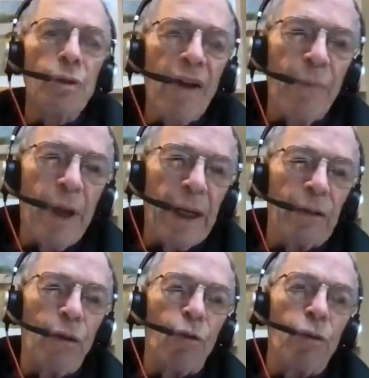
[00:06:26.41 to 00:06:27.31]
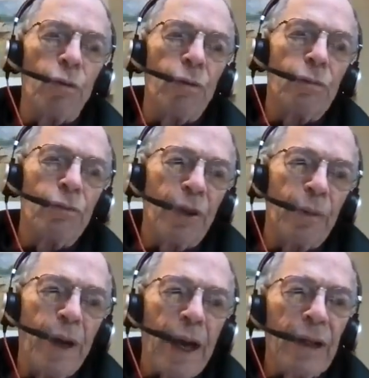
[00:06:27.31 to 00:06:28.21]
have many local
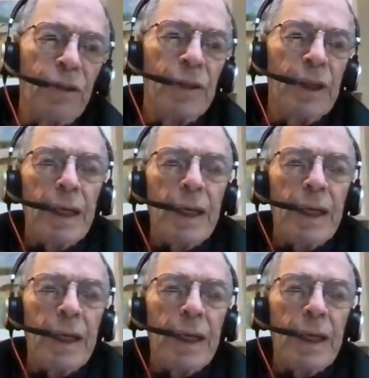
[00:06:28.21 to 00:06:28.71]
feedbacks,